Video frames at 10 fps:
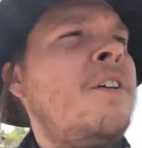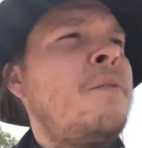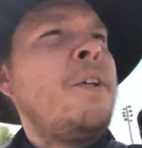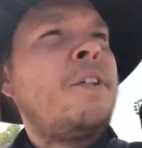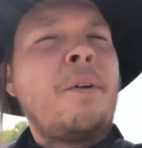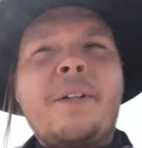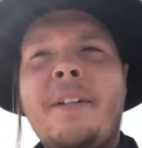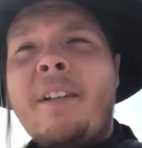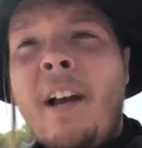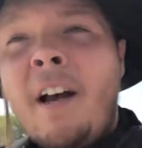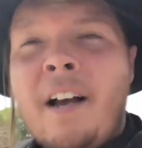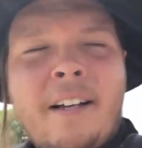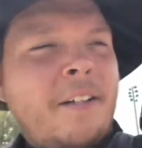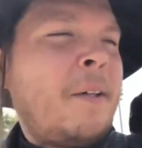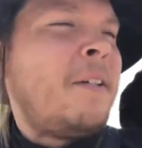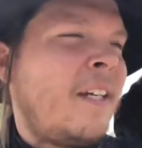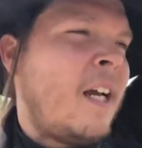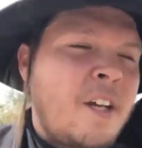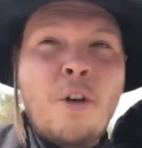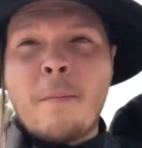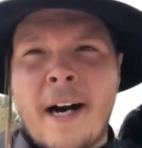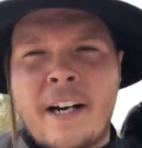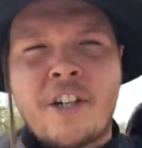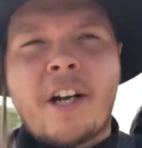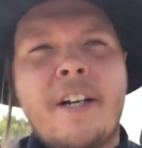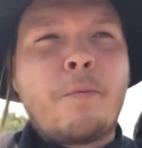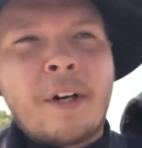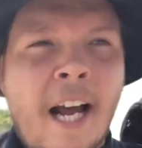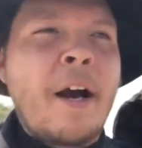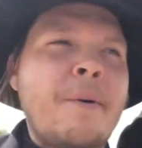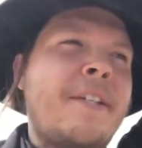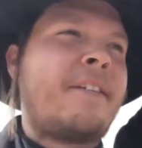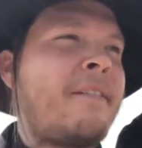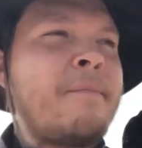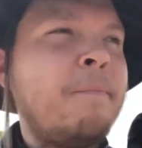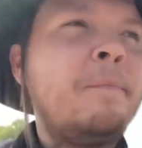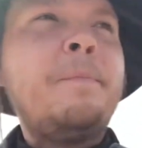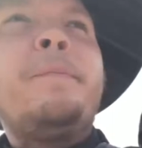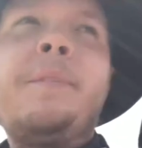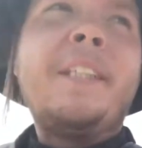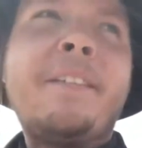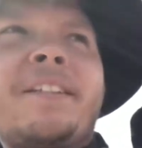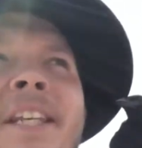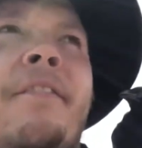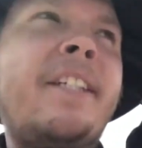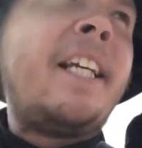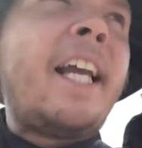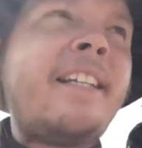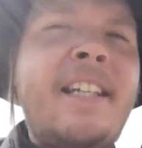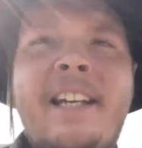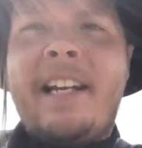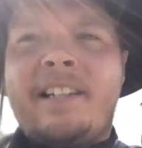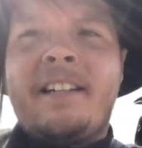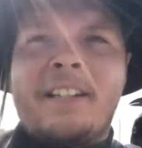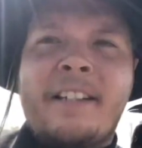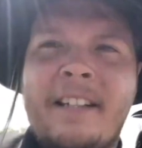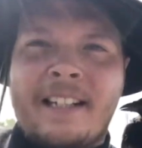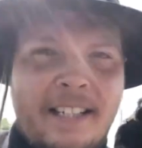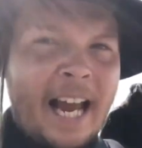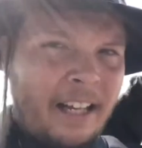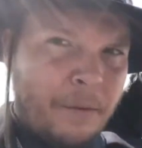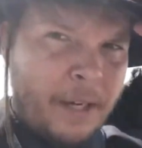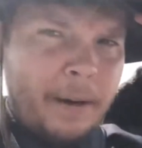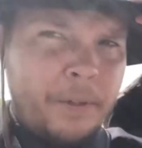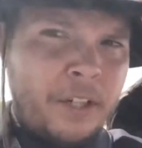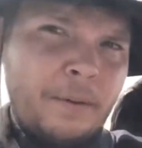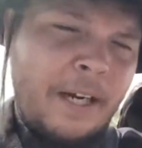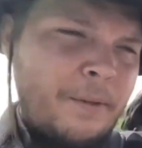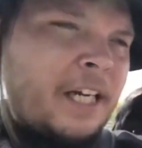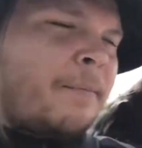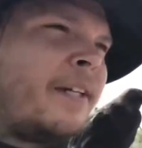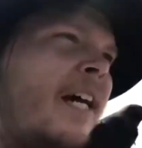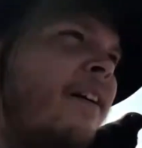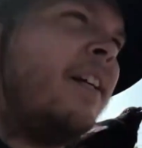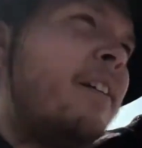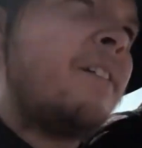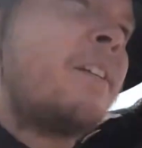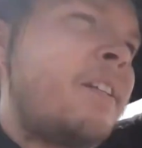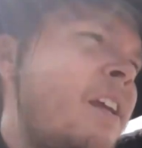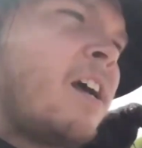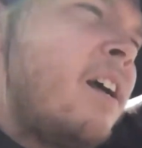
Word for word: resources. Who am I to judge? When I was 17, 18, 19, this is exactly what I was doing. I was coming down here to this